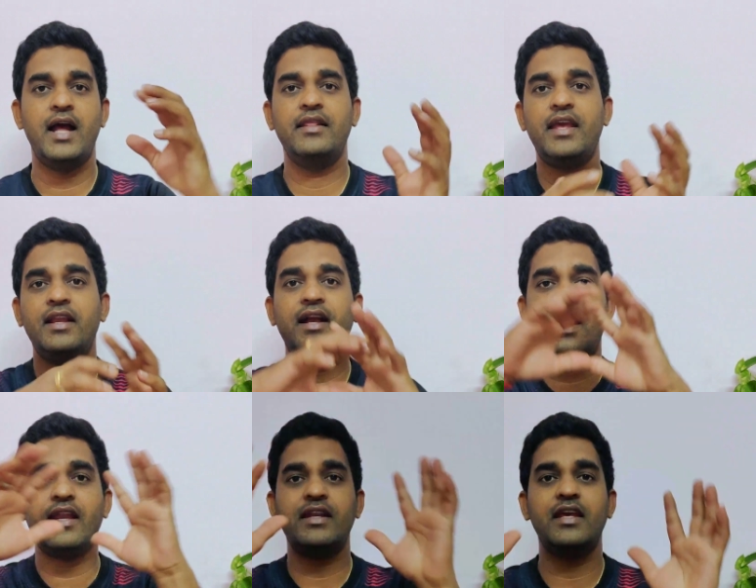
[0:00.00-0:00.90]
and then
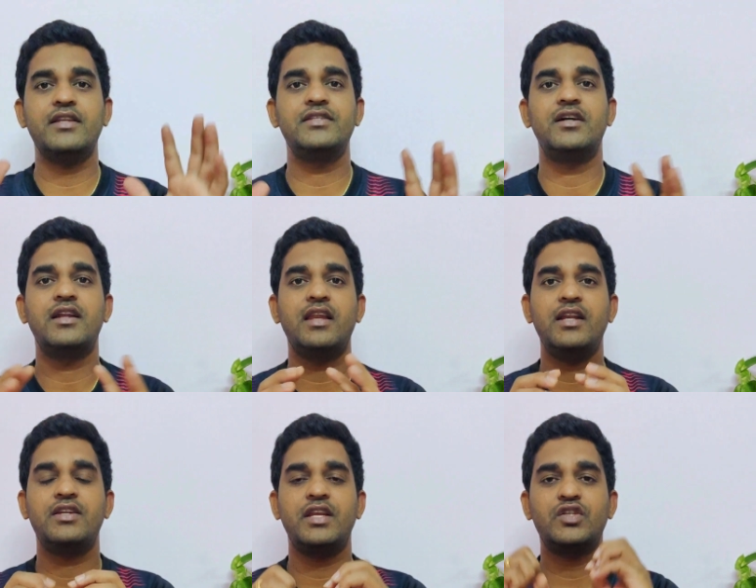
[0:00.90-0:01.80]
current year journal
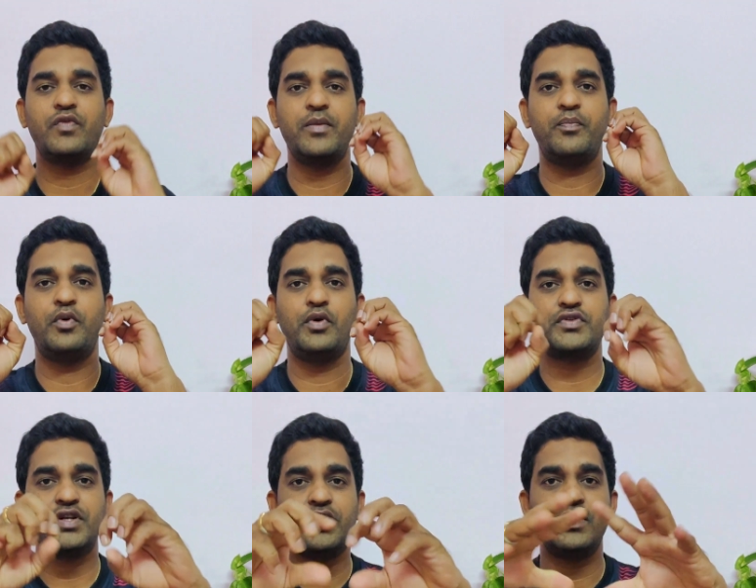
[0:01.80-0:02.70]
entries we
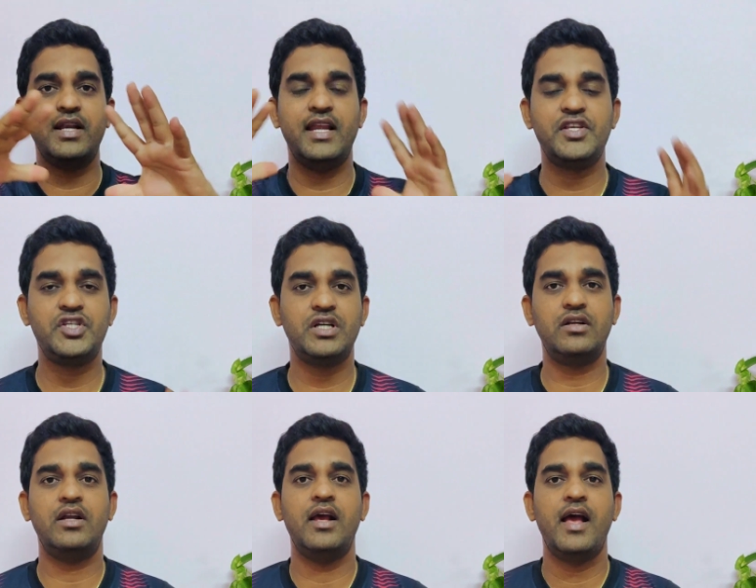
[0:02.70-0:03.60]
post into the
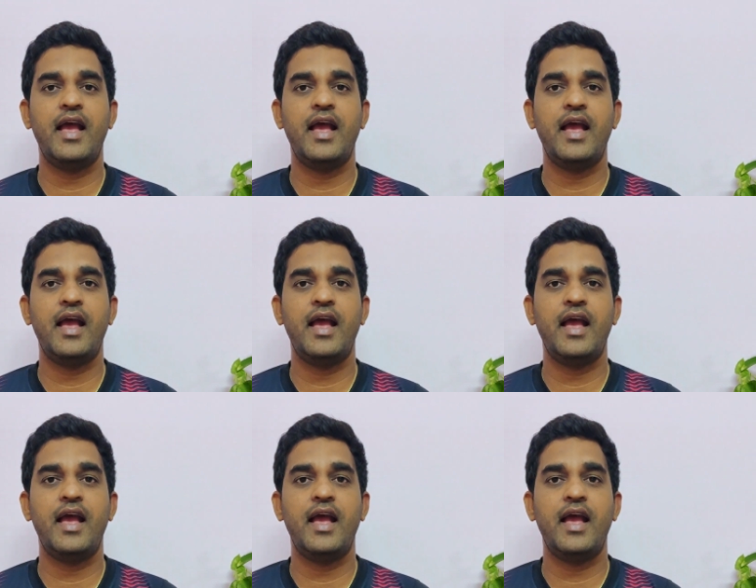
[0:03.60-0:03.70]
ledger.